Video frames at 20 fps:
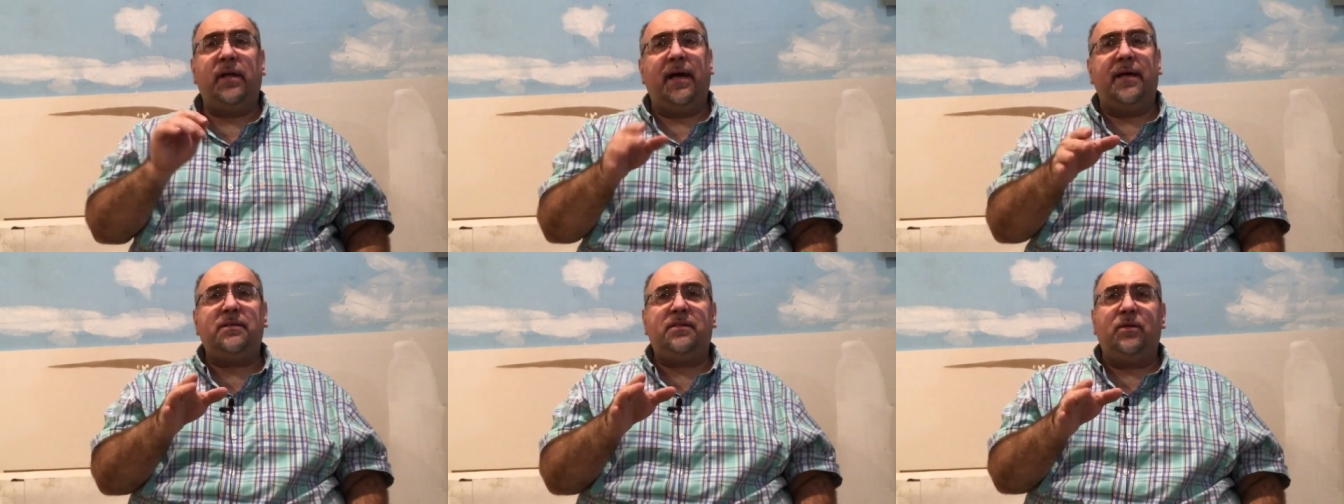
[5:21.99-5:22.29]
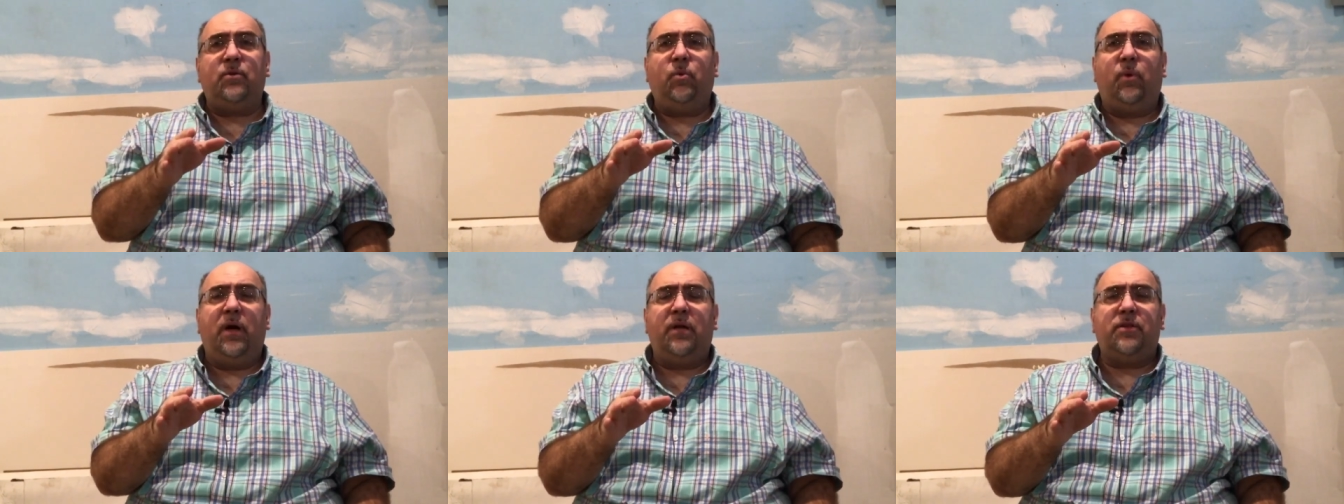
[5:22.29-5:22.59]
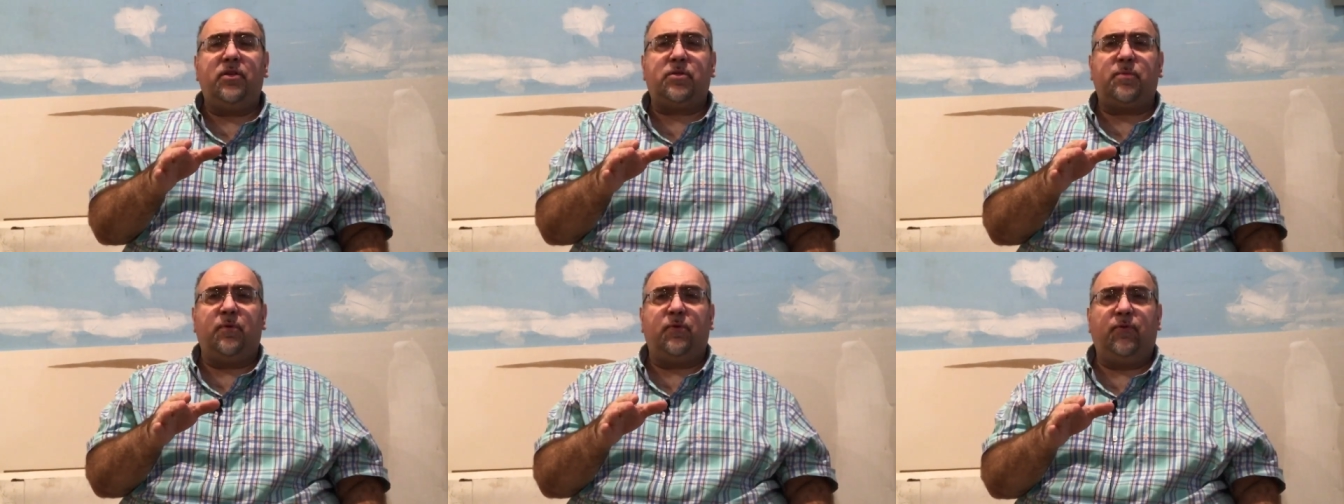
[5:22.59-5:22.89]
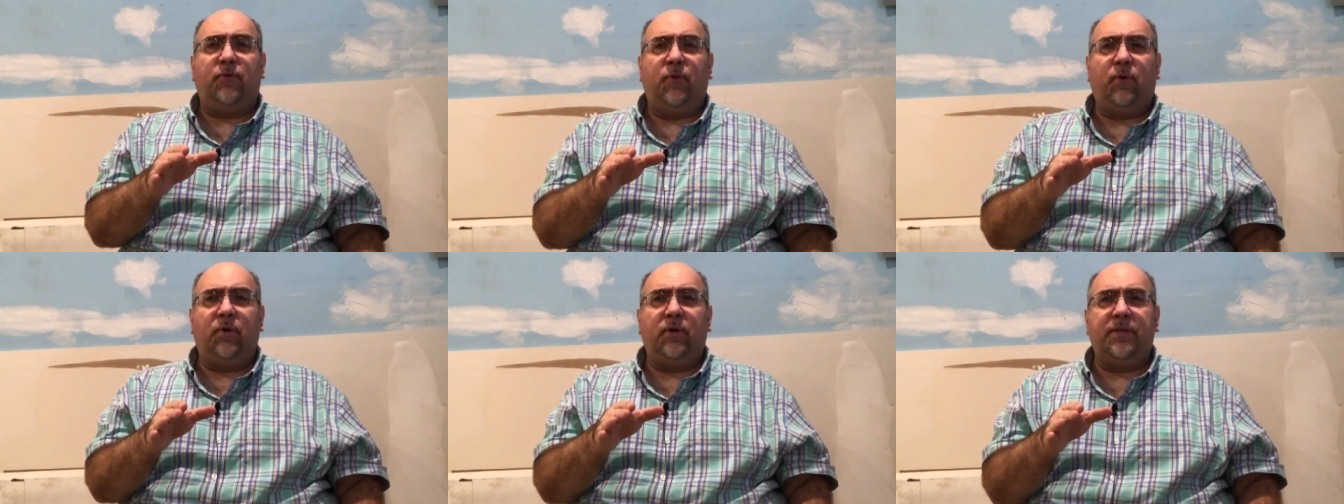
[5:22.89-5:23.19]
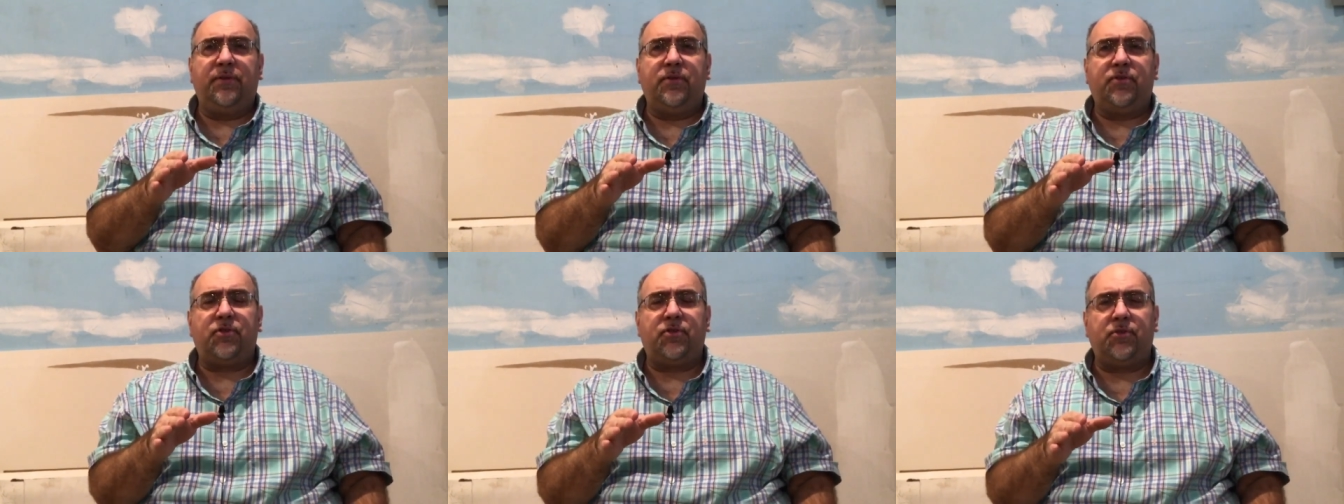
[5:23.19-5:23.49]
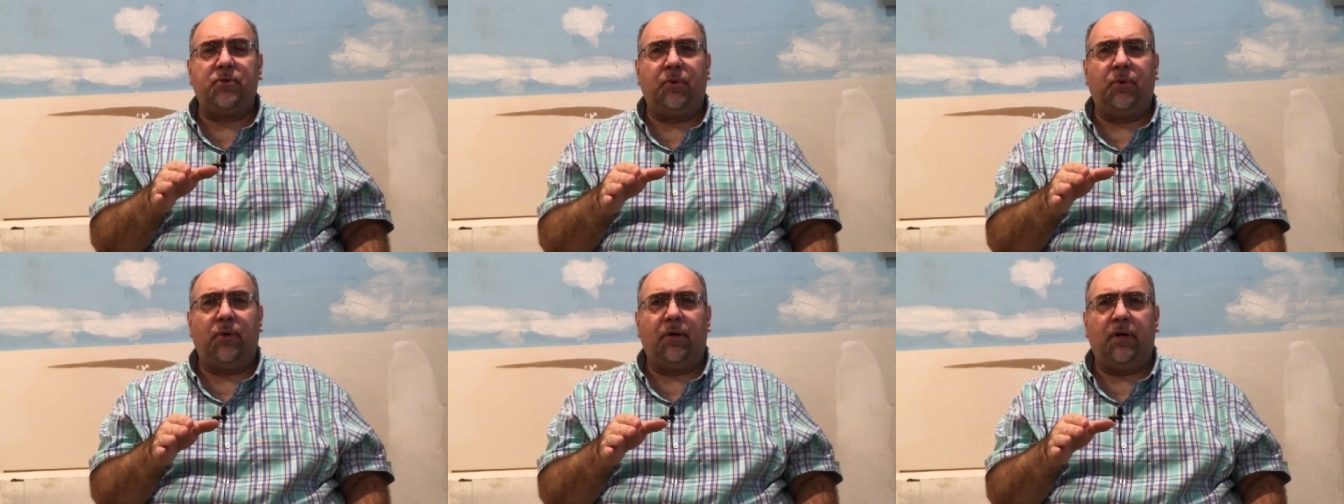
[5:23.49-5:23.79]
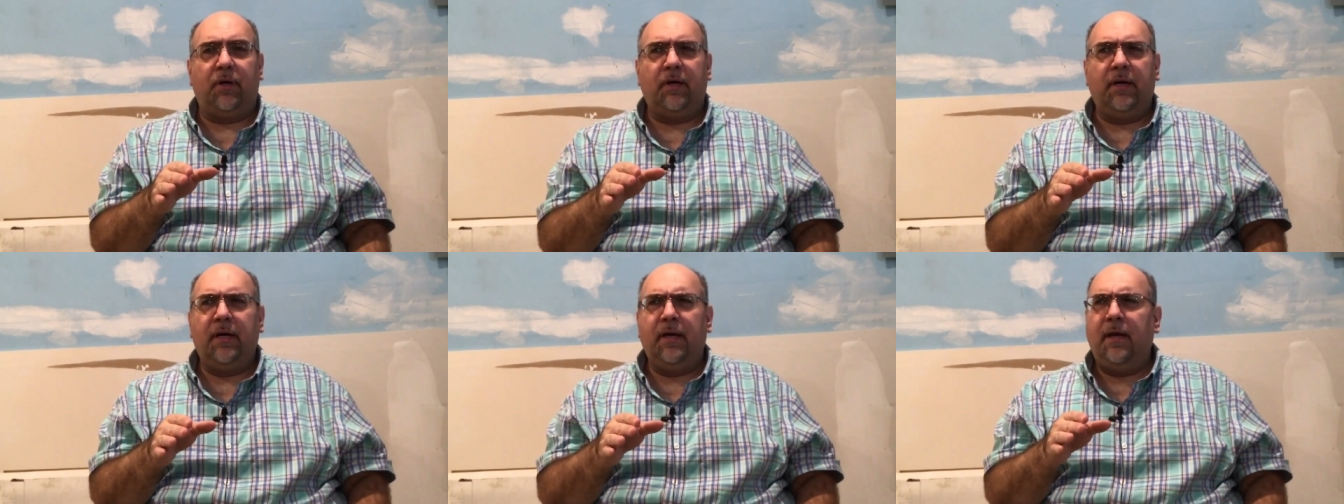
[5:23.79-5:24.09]
I did wear this before in the
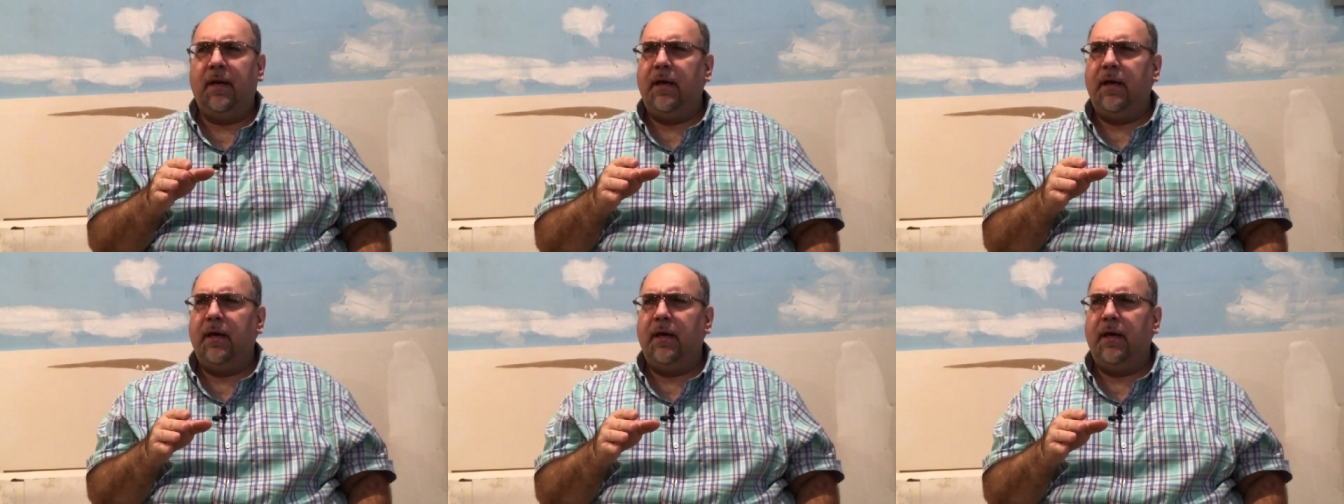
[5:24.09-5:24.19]
store,